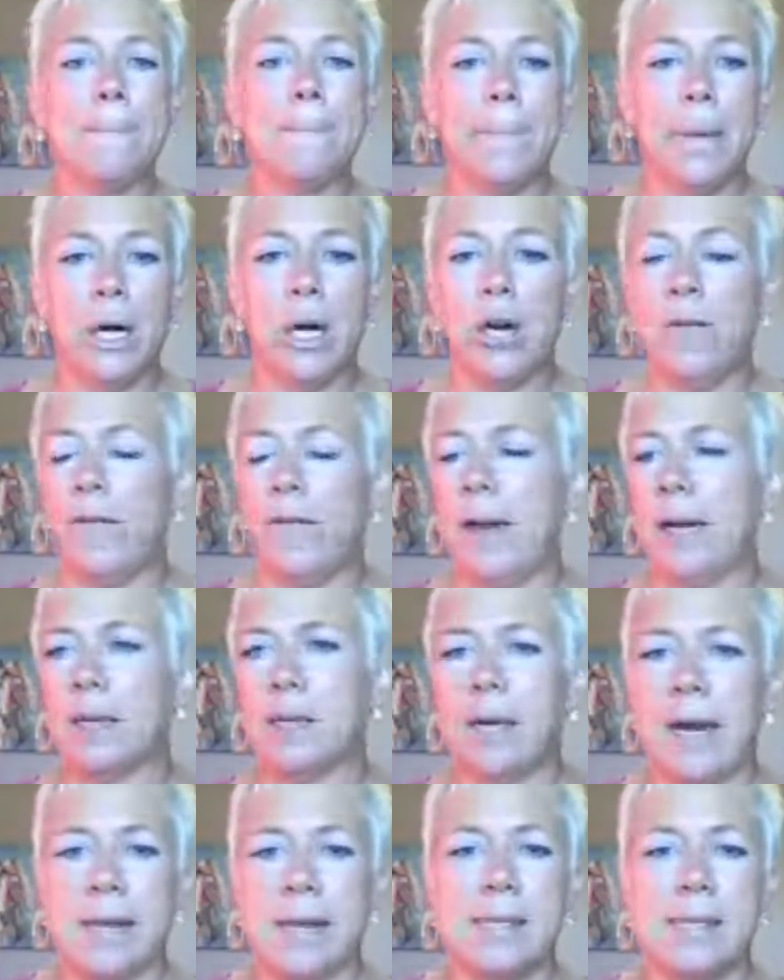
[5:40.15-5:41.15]

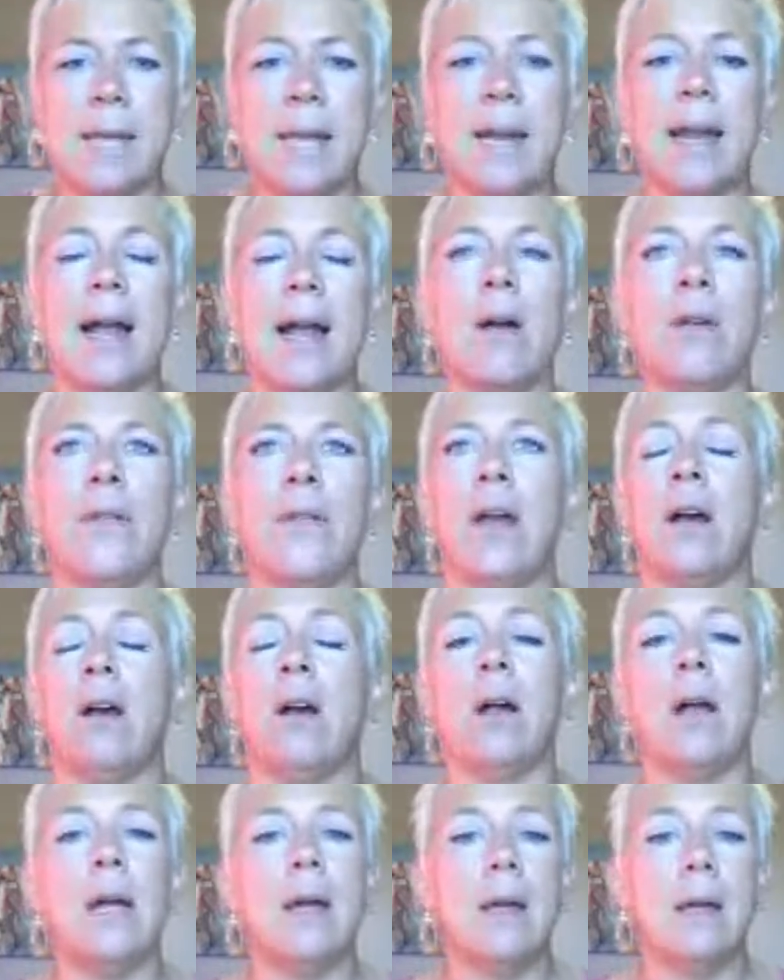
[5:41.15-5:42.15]
Perfect. I set it out
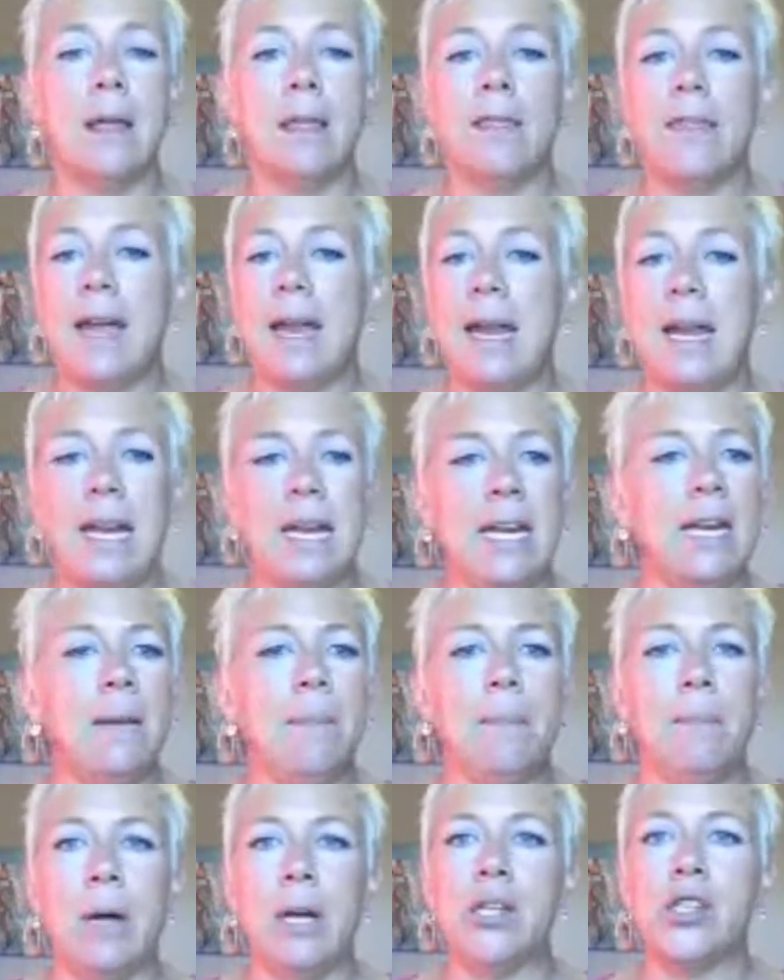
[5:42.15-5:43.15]
there. They
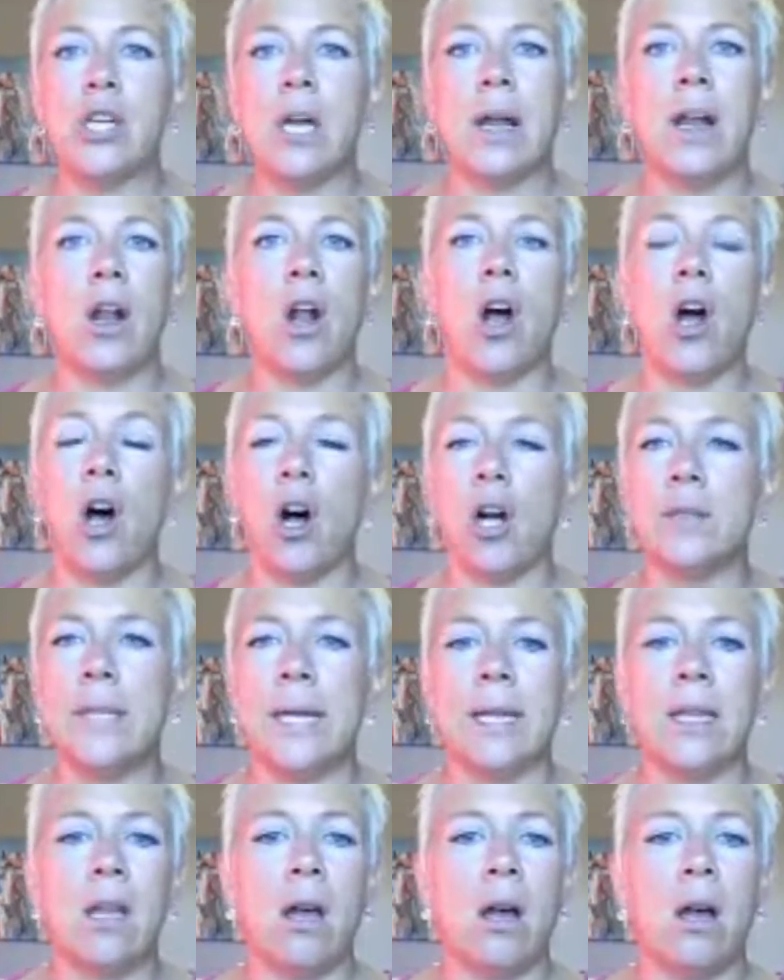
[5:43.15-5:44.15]
eat and munch on it all
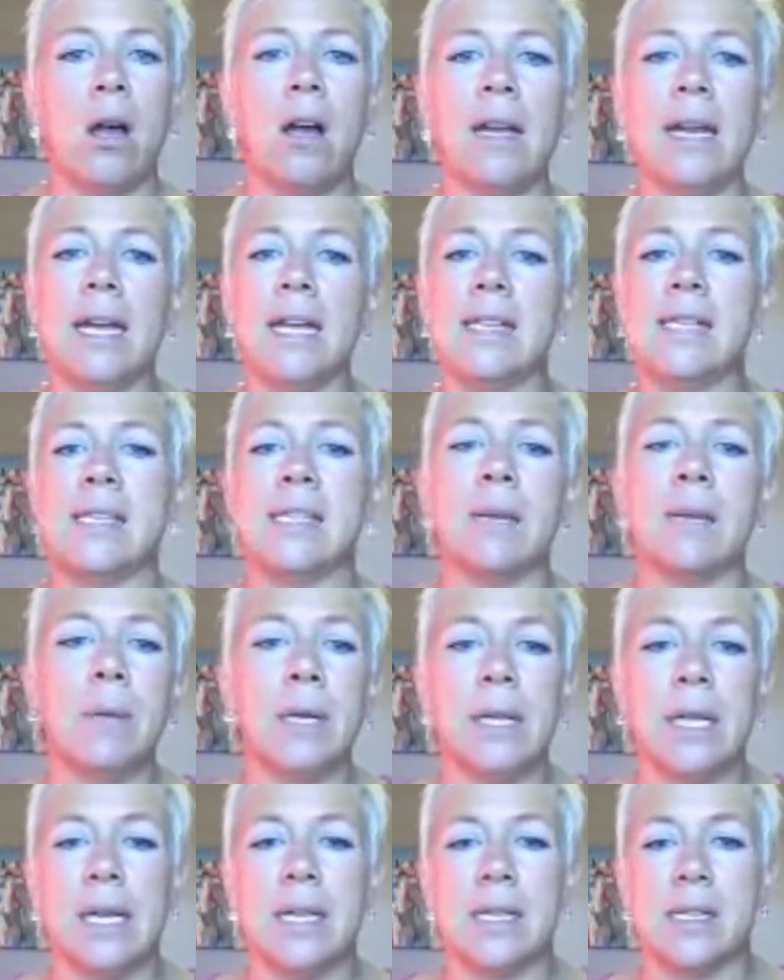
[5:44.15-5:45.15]
day long. It
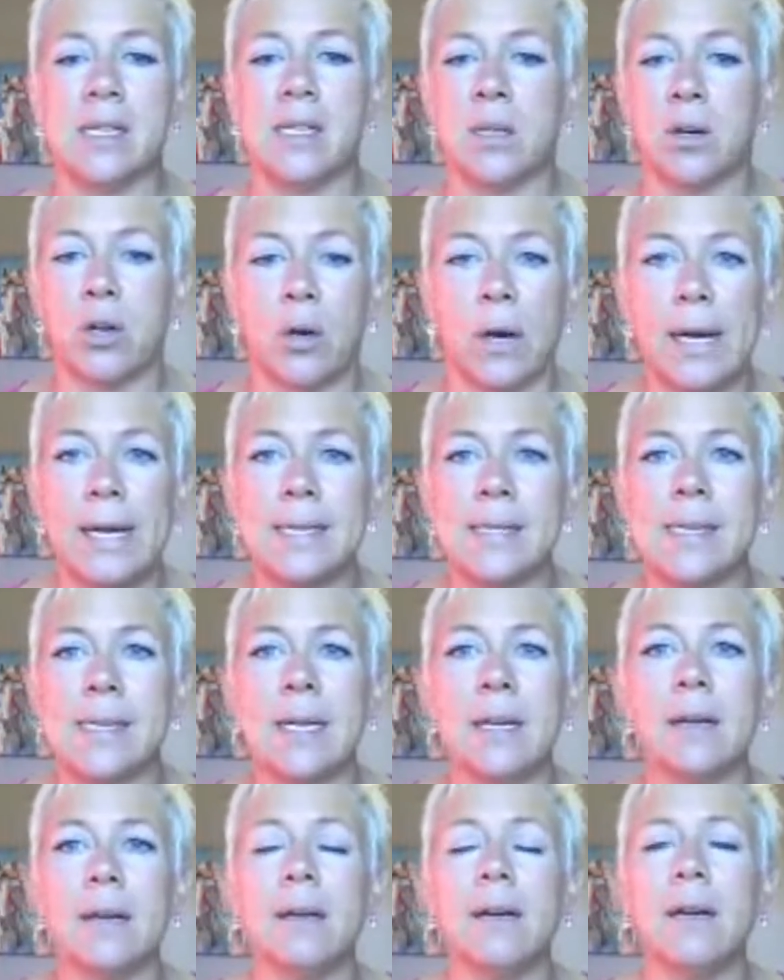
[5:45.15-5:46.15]
simulates the
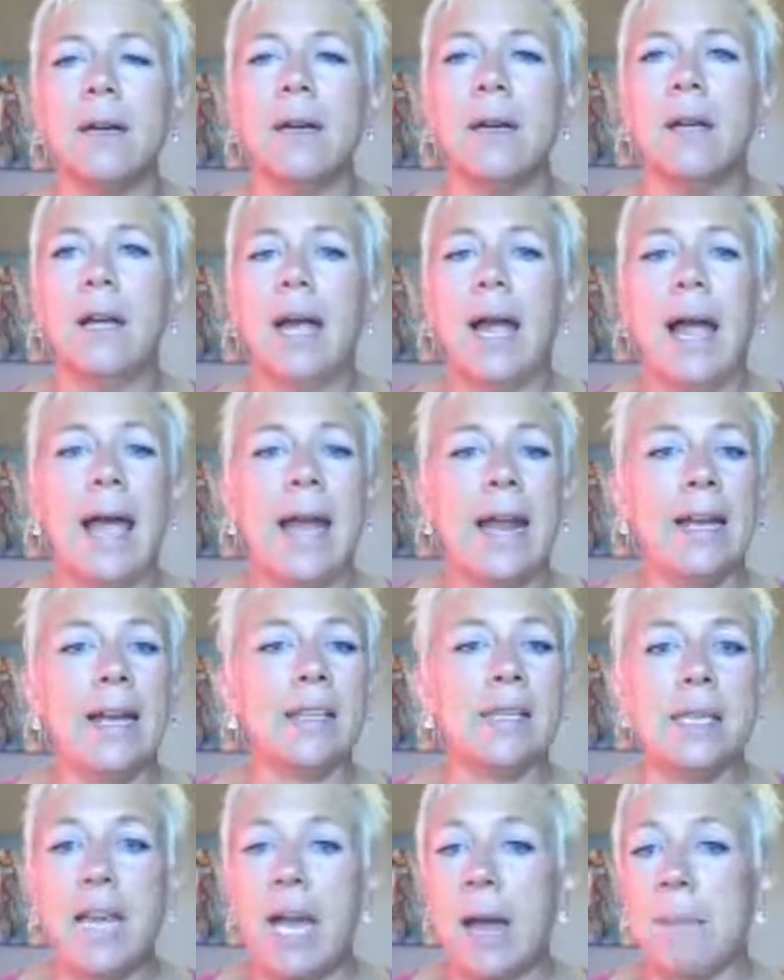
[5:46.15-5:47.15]
grazing, and
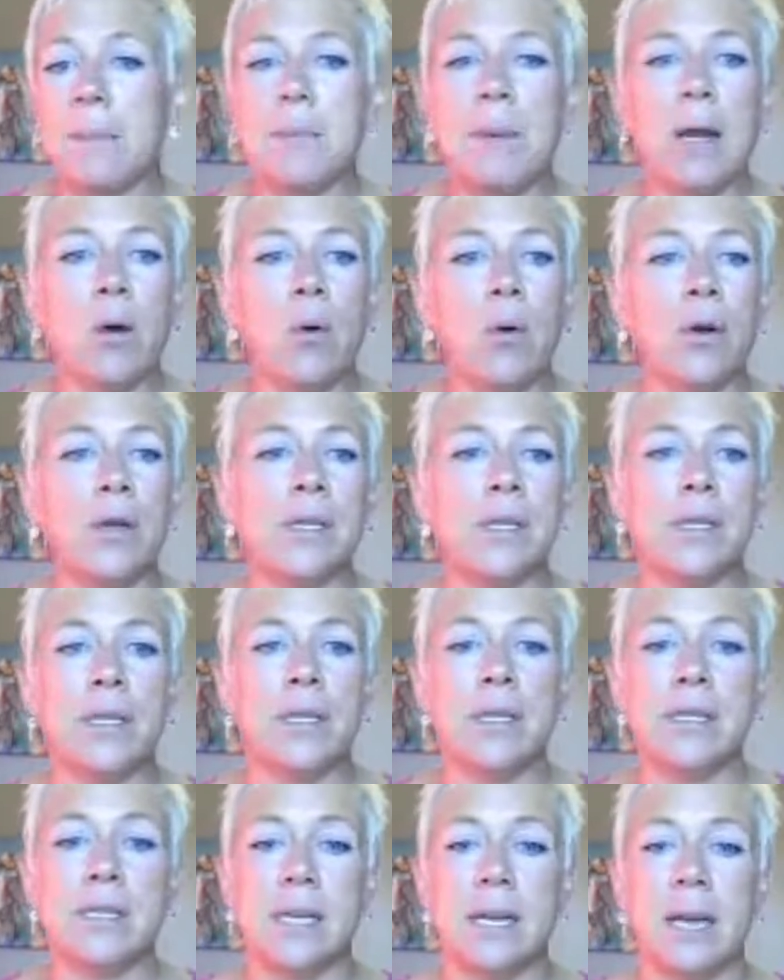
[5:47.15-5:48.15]
it's kept my
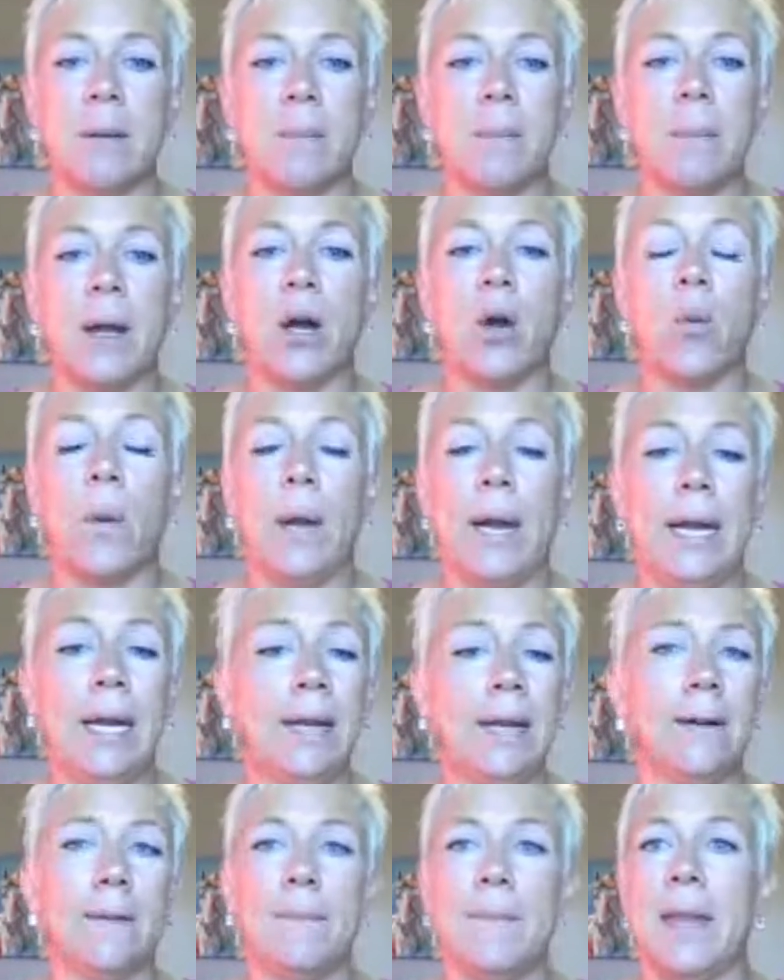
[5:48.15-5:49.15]
horses in better
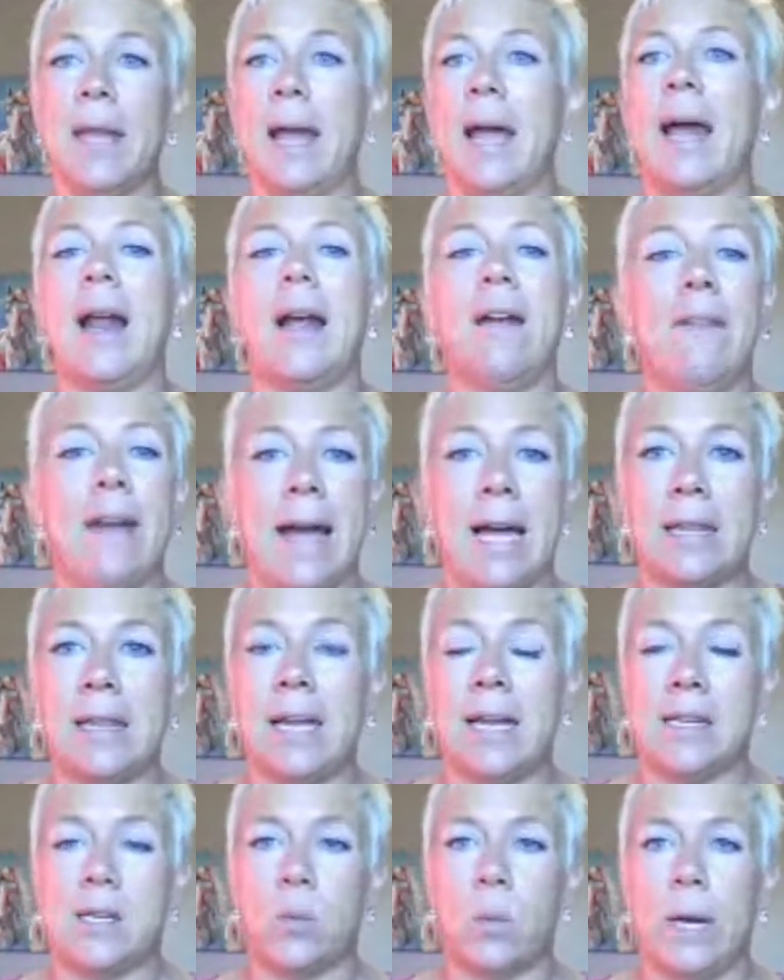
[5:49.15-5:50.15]
weight, and I've had
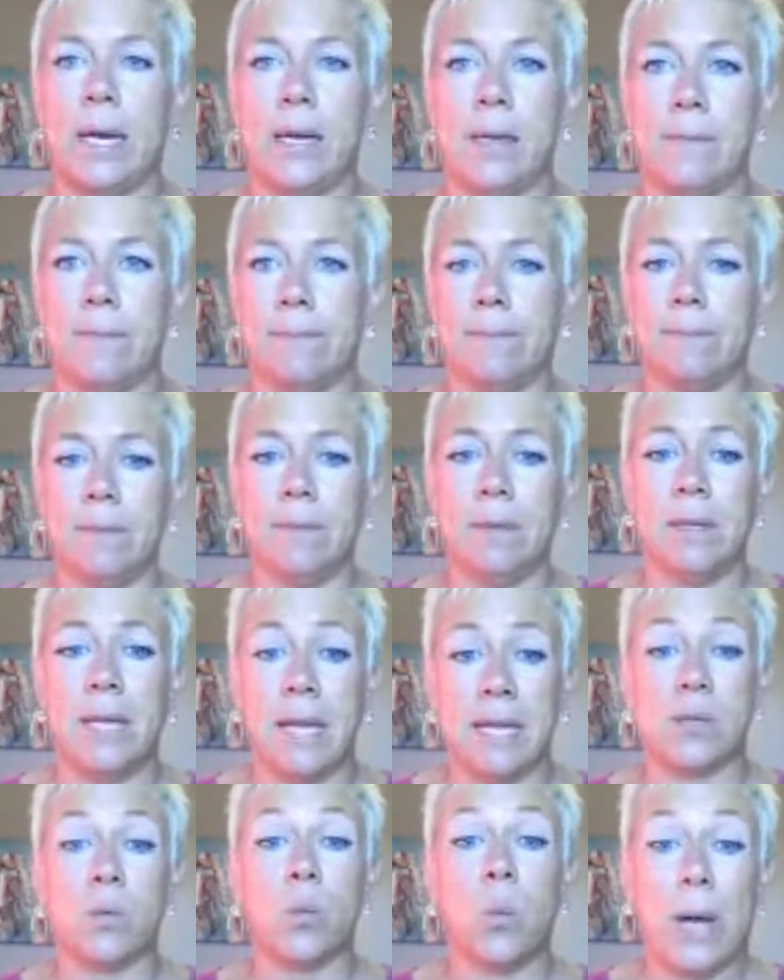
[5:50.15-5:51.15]
less
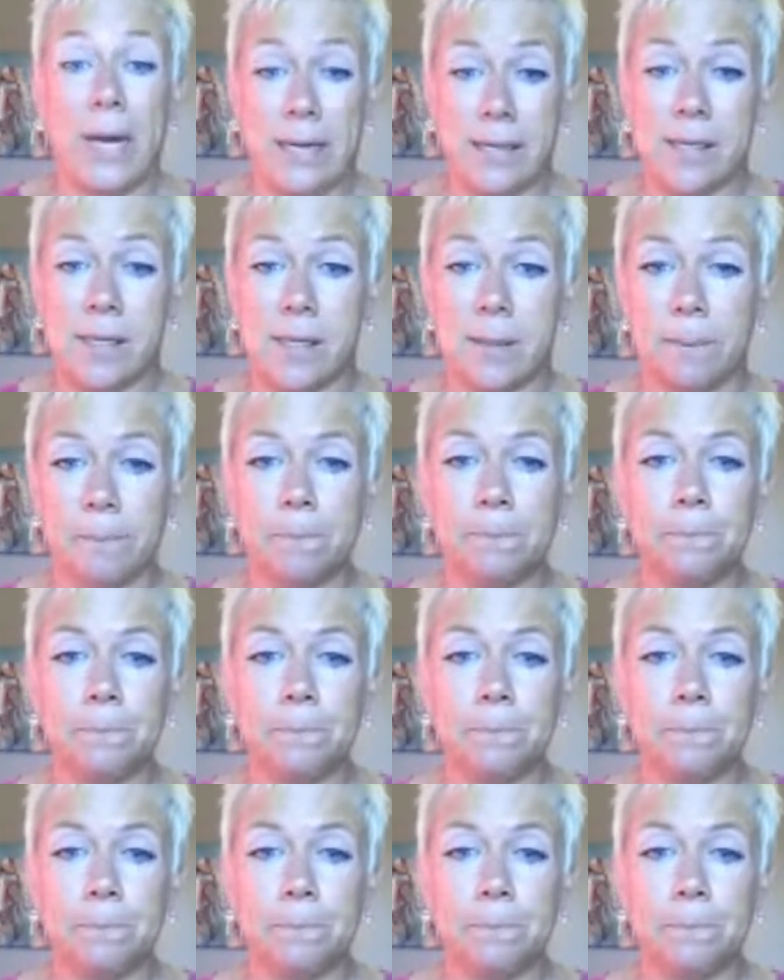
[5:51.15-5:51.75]
waste.